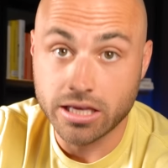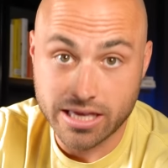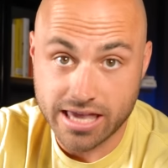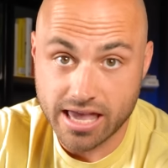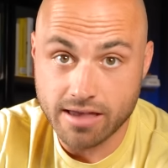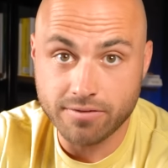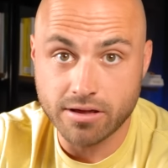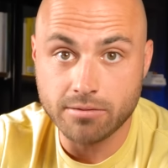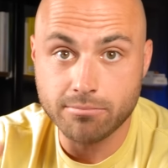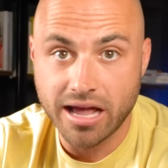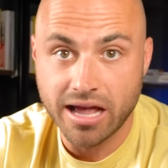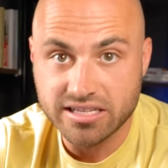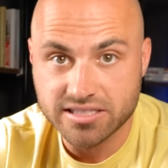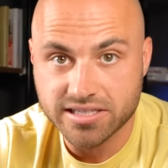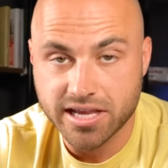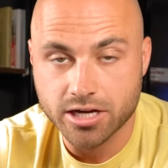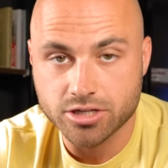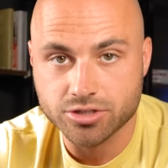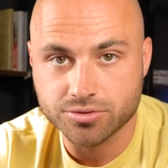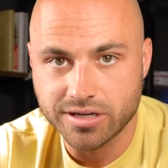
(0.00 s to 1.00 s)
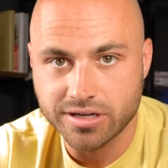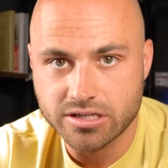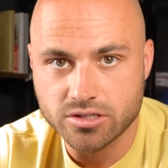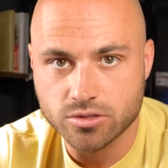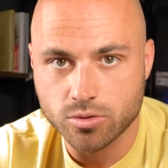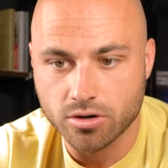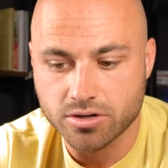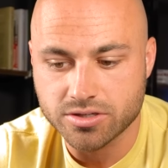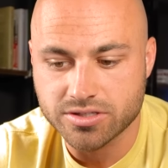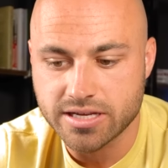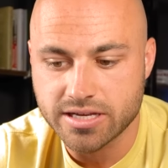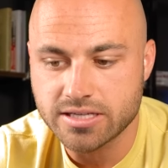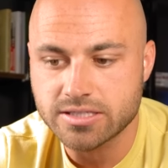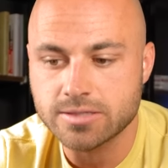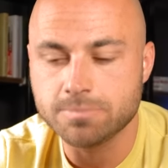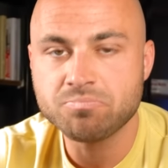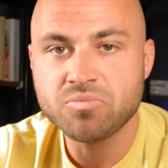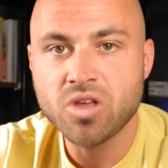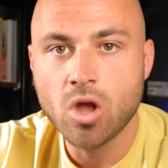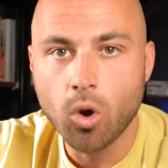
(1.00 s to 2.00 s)
given my scarce
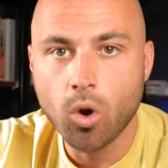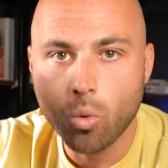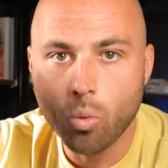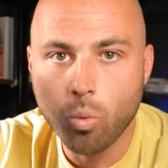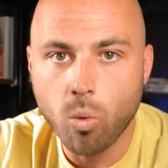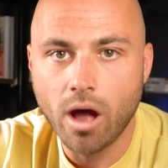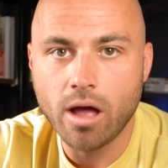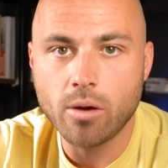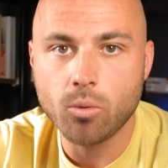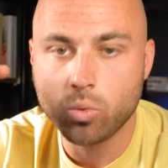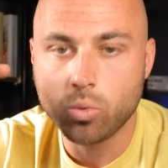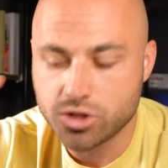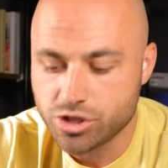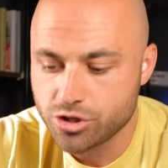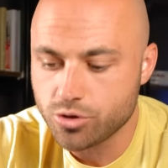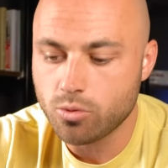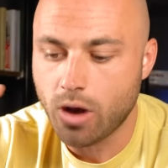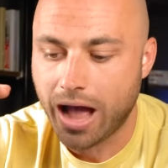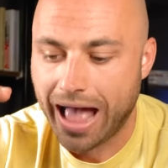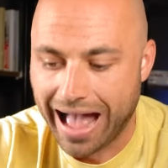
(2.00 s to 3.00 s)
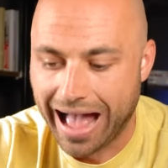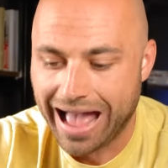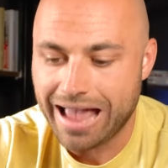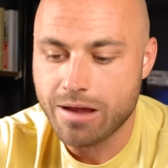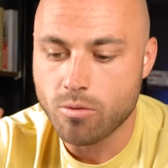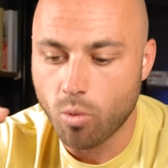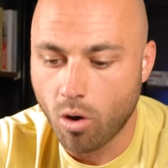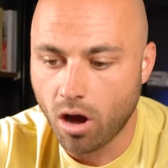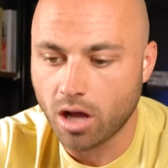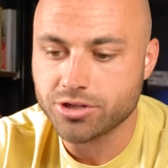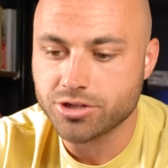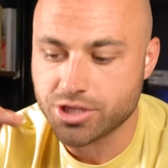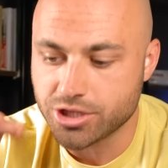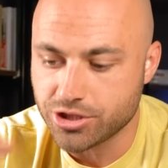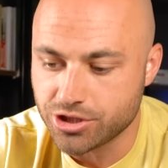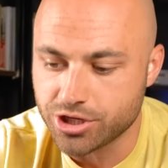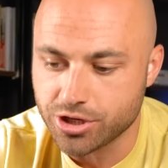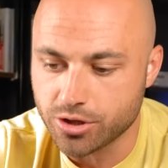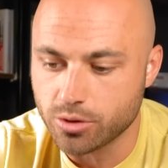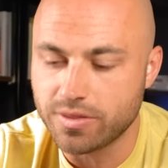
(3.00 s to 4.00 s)
resources, what do I want to
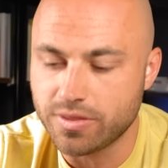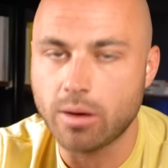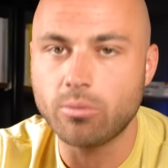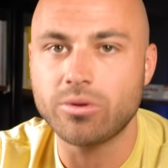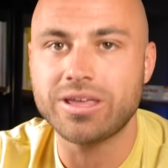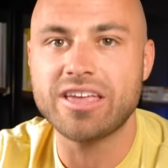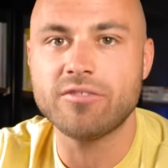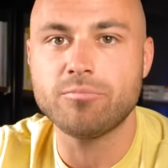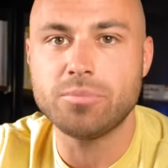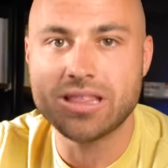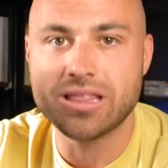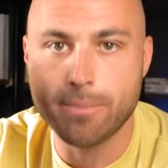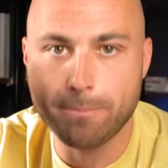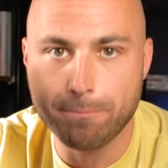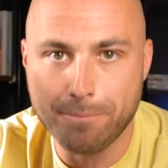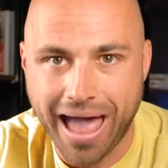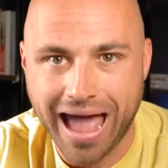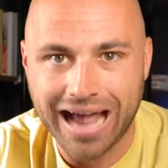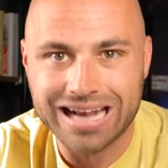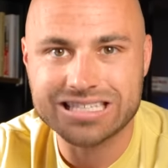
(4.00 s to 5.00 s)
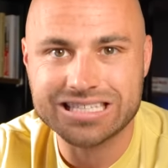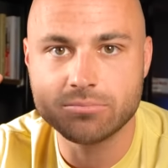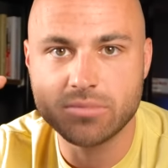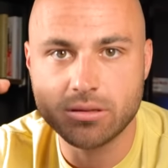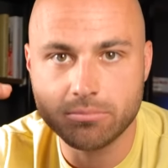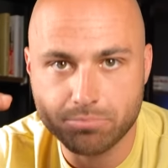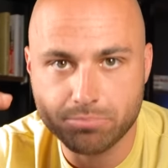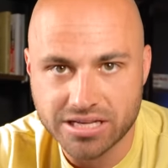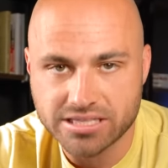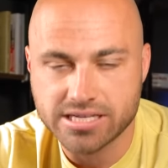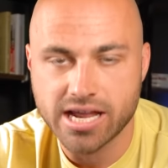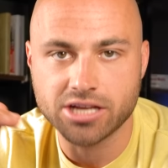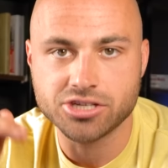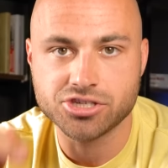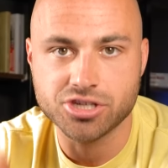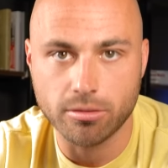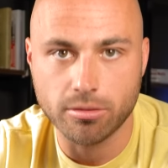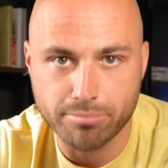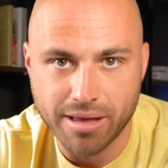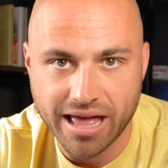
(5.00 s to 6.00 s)
do that will give me the maximum
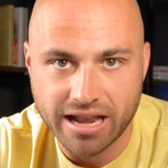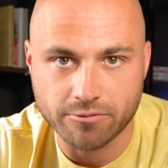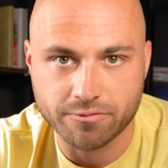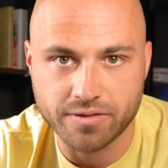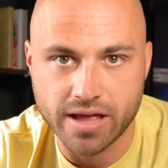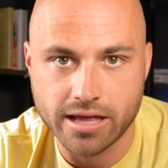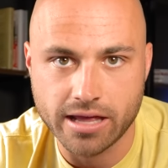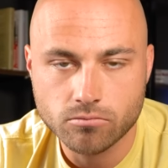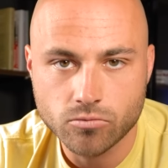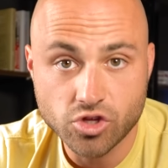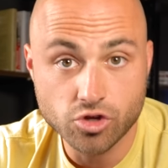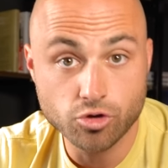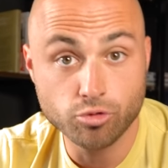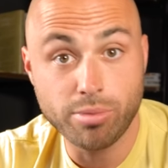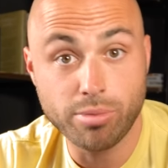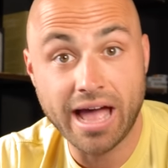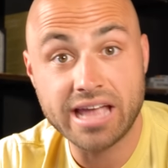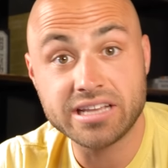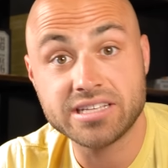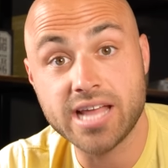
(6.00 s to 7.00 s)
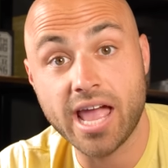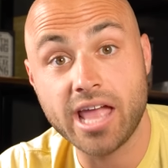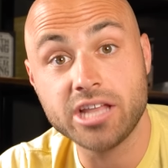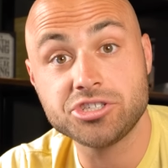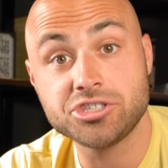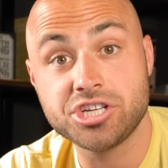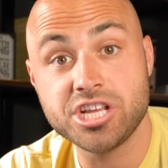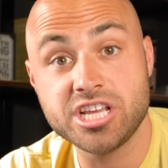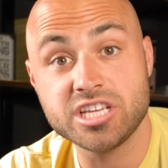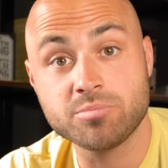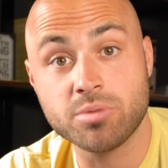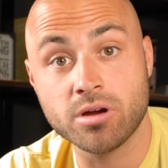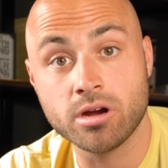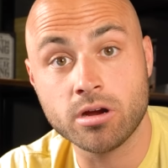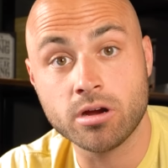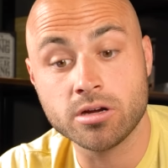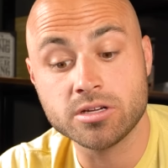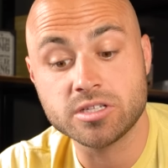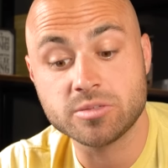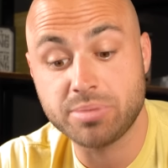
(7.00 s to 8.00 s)
potential benefit? You buy 10
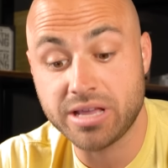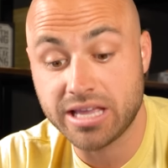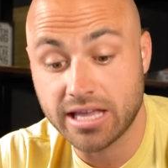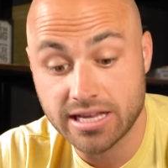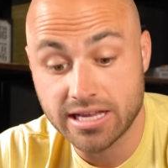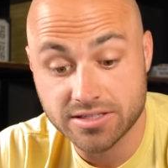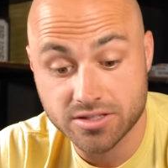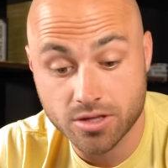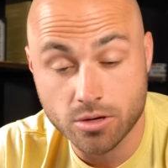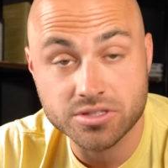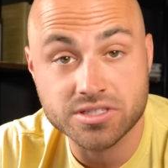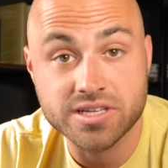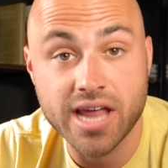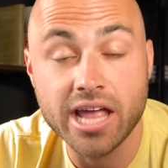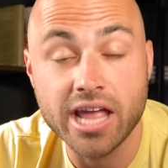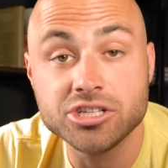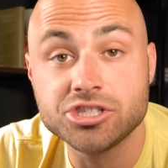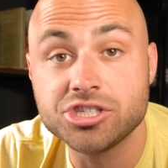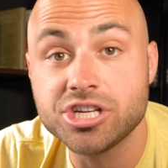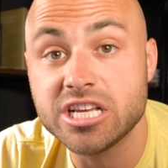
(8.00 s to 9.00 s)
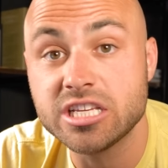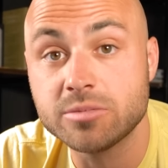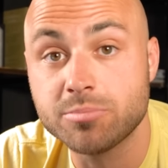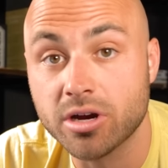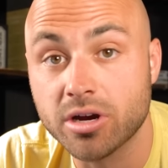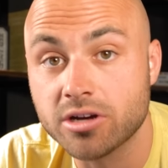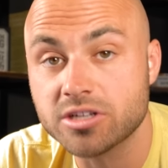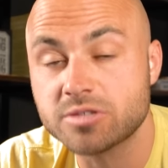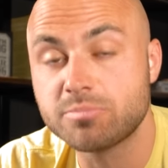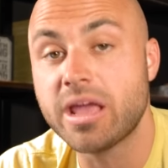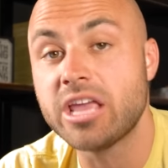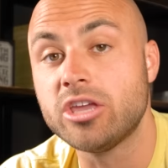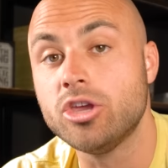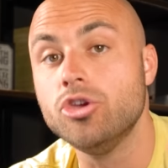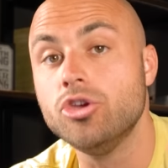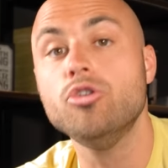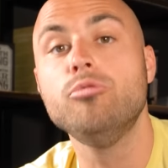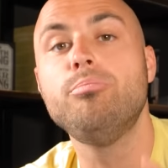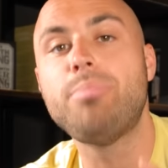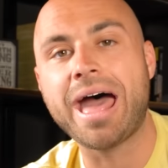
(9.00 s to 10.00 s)
cheeseburgers because those 10 cheeseburgers make
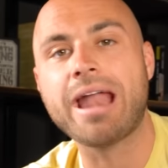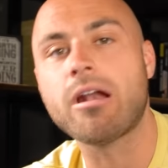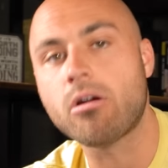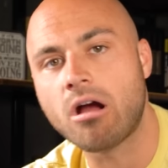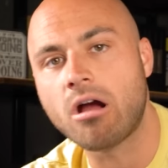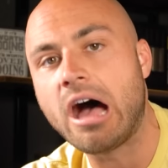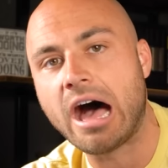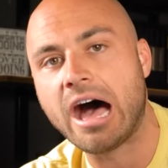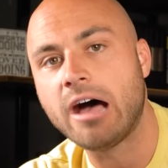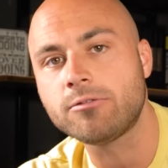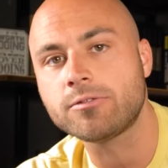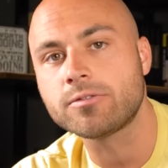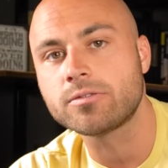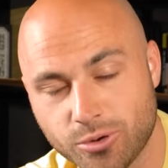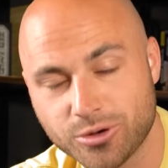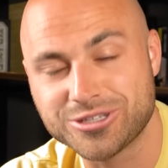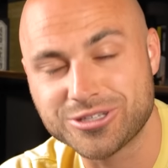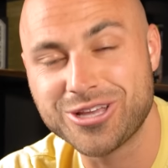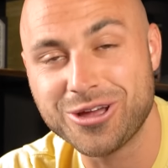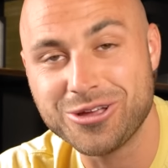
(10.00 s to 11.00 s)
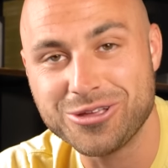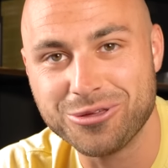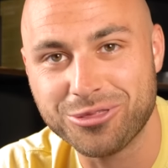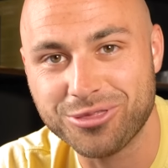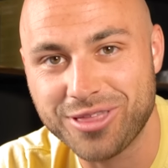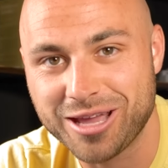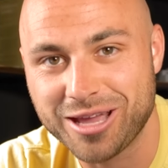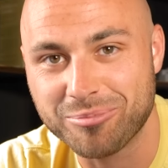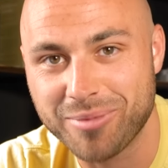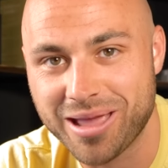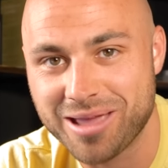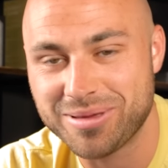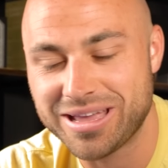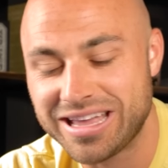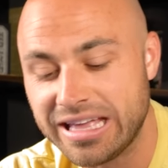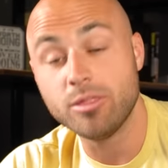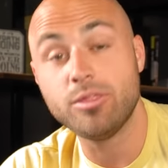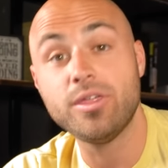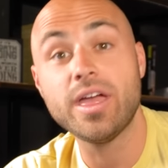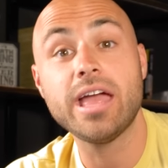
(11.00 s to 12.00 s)
you better off, or so you think
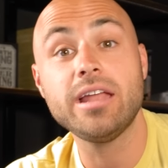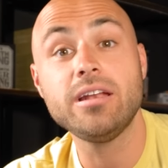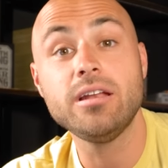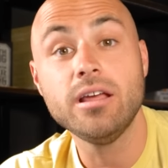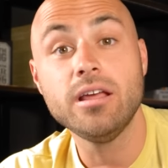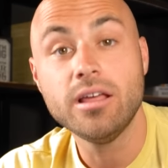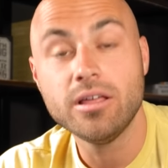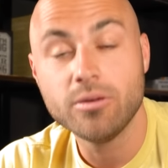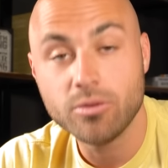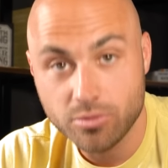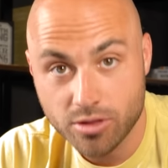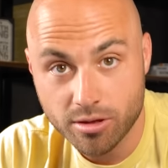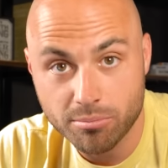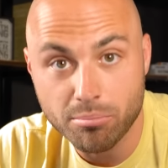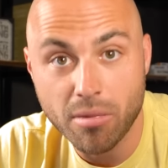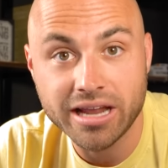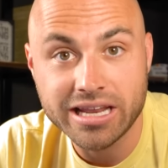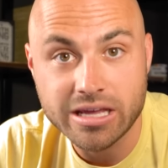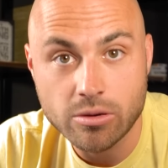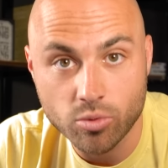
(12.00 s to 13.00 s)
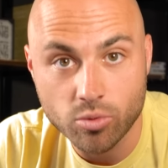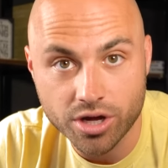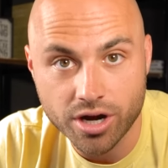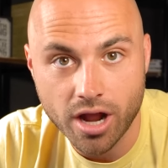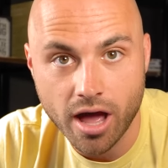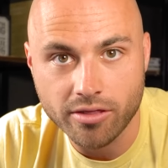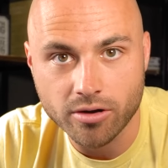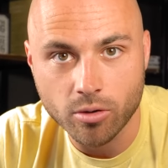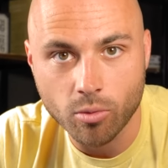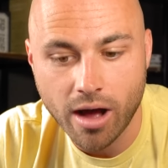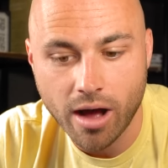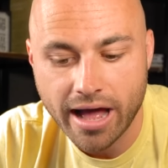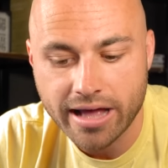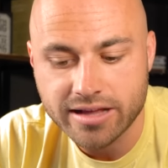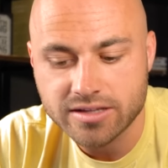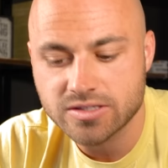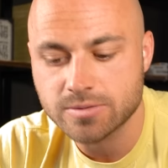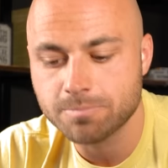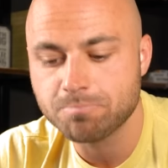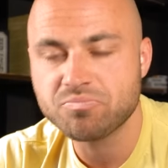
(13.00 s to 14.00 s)
maybe, than the money would
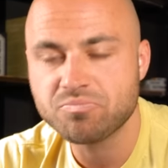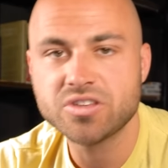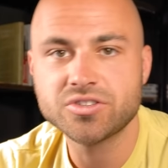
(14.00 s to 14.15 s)
otherwise.